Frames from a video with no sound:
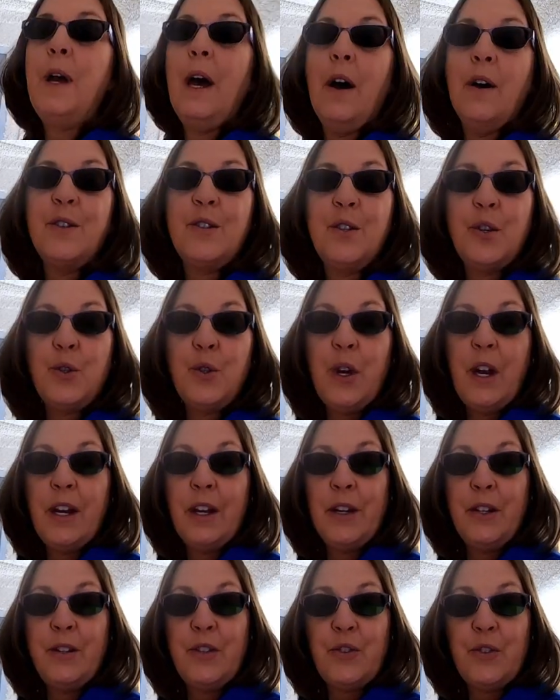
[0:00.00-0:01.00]
also try to
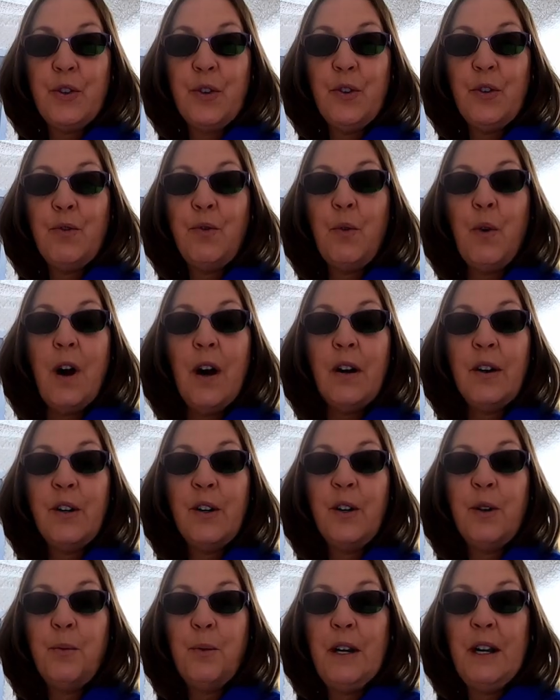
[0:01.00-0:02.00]
conserve
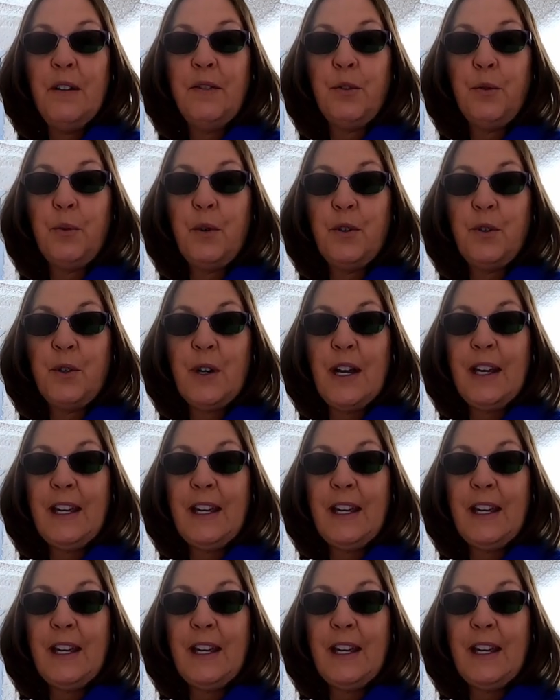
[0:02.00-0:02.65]
water whenever we're dry